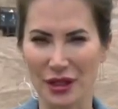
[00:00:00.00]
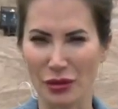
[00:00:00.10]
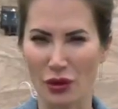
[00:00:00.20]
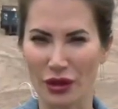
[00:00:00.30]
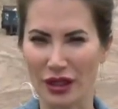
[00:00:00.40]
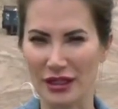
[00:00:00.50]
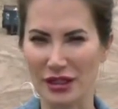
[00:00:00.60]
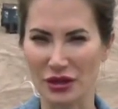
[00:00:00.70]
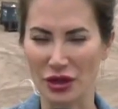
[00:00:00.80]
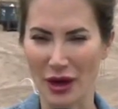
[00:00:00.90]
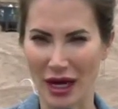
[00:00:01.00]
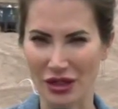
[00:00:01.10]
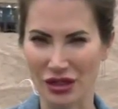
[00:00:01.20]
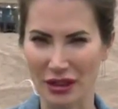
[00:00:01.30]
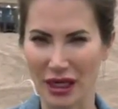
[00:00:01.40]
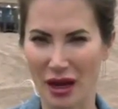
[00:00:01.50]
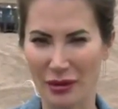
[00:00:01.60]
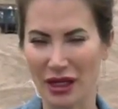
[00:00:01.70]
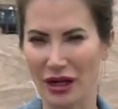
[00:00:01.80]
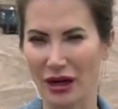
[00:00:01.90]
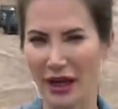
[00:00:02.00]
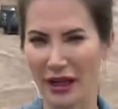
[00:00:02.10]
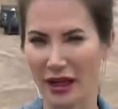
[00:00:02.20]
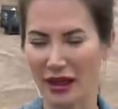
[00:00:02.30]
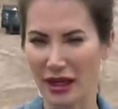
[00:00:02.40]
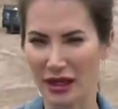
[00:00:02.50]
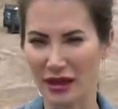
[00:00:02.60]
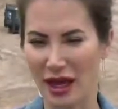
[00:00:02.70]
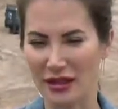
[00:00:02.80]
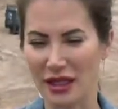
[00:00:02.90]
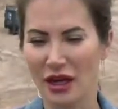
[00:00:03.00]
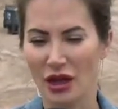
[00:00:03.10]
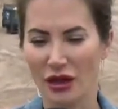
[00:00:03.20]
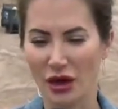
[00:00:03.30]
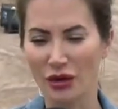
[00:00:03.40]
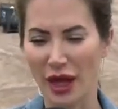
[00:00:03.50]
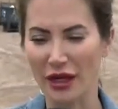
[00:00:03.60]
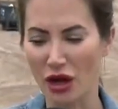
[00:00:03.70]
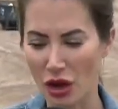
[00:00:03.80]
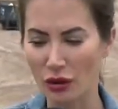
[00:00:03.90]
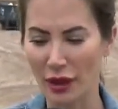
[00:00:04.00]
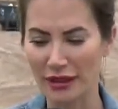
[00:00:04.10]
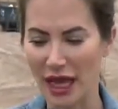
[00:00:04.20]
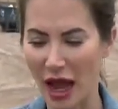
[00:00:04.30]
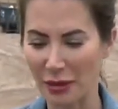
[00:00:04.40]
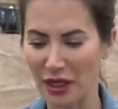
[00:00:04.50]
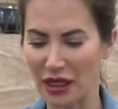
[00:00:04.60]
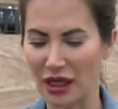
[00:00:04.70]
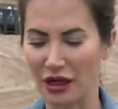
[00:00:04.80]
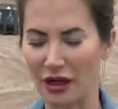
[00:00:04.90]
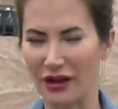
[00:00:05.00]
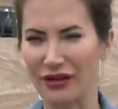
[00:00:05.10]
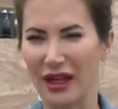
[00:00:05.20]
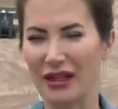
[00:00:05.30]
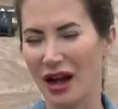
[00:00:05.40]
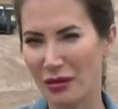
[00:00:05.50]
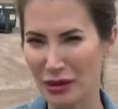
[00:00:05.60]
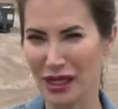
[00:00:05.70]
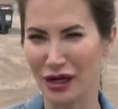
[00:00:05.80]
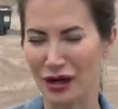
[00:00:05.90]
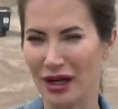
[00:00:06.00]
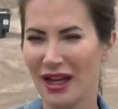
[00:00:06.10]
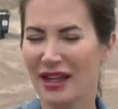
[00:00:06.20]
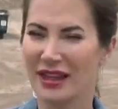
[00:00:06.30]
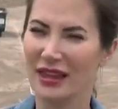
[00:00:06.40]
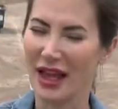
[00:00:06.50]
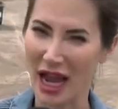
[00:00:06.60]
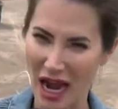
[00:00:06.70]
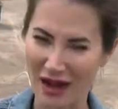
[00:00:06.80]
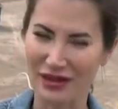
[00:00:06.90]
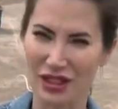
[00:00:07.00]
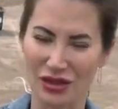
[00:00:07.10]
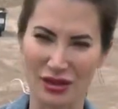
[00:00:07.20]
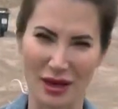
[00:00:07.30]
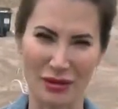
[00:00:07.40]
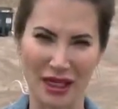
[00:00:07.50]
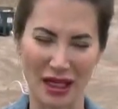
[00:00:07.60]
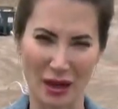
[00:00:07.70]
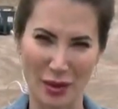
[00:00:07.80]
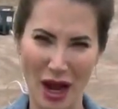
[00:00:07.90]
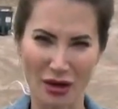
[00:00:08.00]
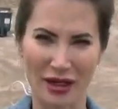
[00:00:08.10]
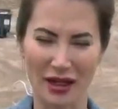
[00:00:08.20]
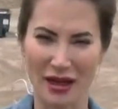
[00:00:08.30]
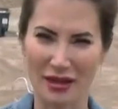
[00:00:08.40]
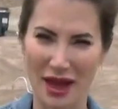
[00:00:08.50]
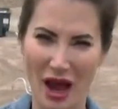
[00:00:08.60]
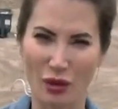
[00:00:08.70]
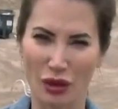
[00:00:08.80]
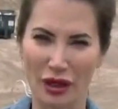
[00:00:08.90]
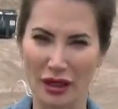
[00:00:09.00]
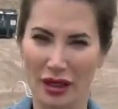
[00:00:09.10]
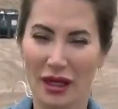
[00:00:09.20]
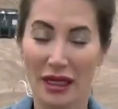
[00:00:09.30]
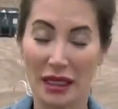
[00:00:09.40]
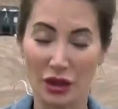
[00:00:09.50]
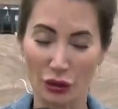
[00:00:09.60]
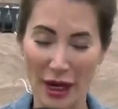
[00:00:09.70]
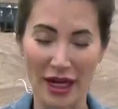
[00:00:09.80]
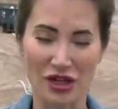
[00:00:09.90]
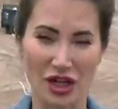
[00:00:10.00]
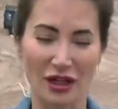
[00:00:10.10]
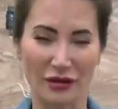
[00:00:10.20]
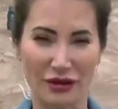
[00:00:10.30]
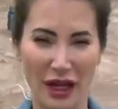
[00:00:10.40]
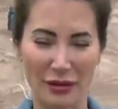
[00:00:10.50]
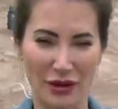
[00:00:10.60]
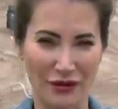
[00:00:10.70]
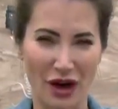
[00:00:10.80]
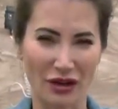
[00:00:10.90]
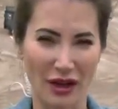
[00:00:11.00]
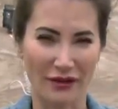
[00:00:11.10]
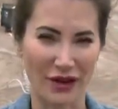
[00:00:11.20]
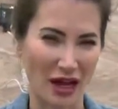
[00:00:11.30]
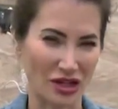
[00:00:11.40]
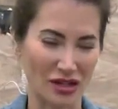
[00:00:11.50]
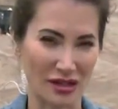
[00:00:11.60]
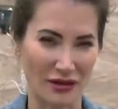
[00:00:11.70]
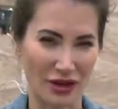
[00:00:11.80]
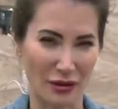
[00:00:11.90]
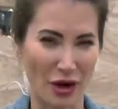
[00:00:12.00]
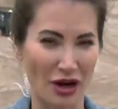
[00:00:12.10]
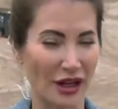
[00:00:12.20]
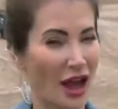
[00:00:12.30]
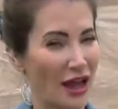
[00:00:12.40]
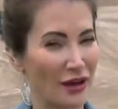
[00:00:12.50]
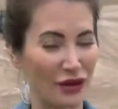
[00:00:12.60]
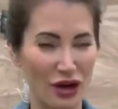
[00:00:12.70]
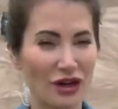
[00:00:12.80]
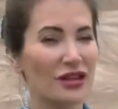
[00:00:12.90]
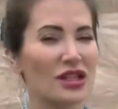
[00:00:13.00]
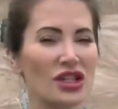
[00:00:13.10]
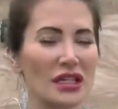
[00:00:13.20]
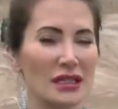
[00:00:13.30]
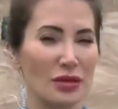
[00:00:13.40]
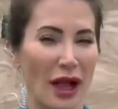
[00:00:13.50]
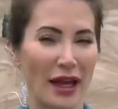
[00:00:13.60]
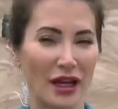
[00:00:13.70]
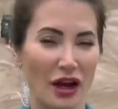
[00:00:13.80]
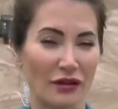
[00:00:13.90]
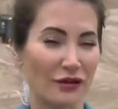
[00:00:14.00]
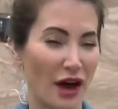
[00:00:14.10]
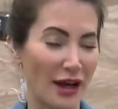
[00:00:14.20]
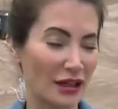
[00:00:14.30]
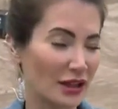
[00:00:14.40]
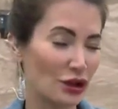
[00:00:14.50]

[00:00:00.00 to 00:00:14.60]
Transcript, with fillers: at the border until you actually come here. And I think that though they know what's happening here, if they come here, then they have to do something about it. And that would enrage and inflame the far left factions of their party. I have heard that she is planning on finally